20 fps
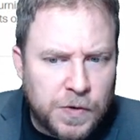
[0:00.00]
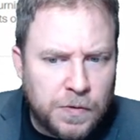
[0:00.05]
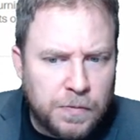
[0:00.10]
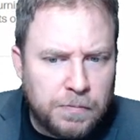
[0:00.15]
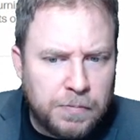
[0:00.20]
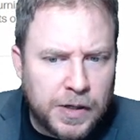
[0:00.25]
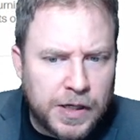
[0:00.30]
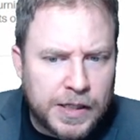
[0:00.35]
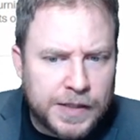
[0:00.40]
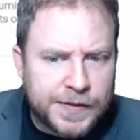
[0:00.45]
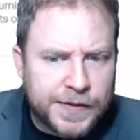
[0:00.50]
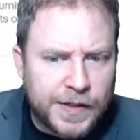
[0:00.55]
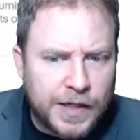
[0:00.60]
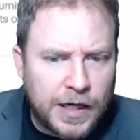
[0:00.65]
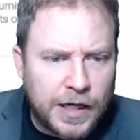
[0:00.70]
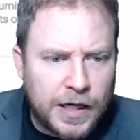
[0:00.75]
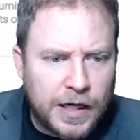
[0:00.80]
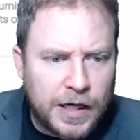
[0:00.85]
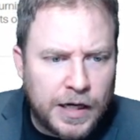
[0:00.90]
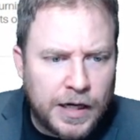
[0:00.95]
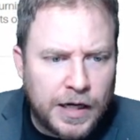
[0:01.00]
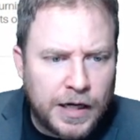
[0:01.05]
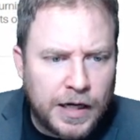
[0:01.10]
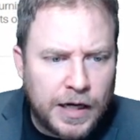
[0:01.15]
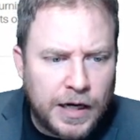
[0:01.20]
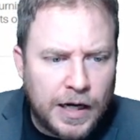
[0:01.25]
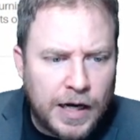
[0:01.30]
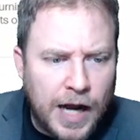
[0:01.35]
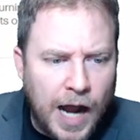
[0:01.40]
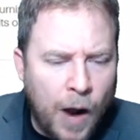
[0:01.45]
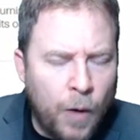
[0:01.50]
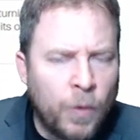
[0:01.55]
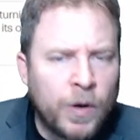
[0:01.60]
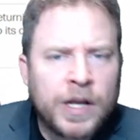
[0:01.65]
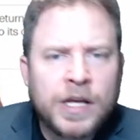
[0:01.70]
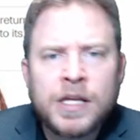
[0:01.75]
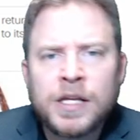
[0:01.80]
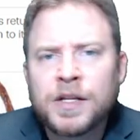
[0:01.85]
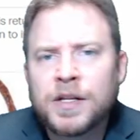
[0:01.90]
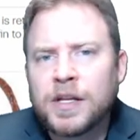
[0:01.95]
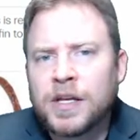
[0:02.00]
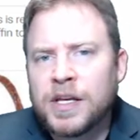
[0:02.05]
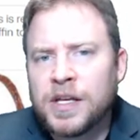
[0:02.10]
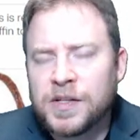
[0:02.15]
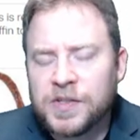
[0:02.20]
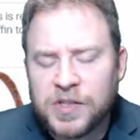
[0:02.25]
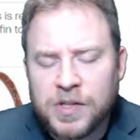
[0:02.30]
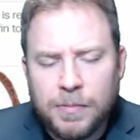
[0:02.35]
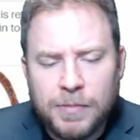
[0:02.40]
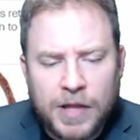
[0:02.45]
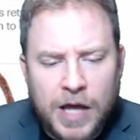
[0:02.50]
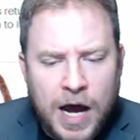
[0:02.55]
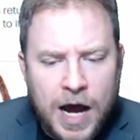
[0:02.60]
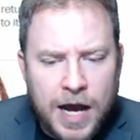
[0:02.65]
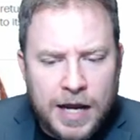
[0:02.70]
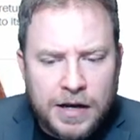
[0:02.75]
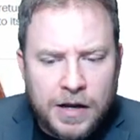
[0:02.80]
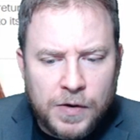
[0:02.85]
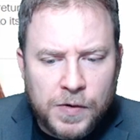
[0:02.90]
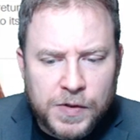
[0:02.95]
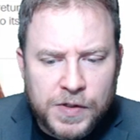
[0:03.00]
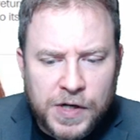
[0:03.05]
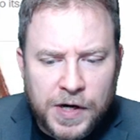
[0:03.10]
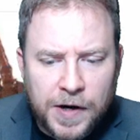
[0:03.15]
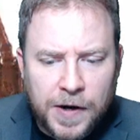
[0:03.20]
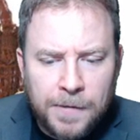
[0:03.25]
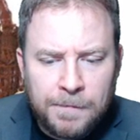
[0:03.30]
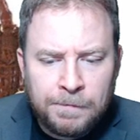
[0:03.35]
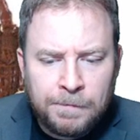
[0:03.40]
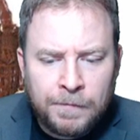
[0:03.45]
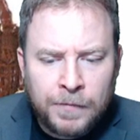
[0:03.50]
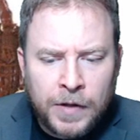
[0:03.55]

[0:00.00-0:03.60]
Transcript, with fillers: But I want to hit some of the high notes here,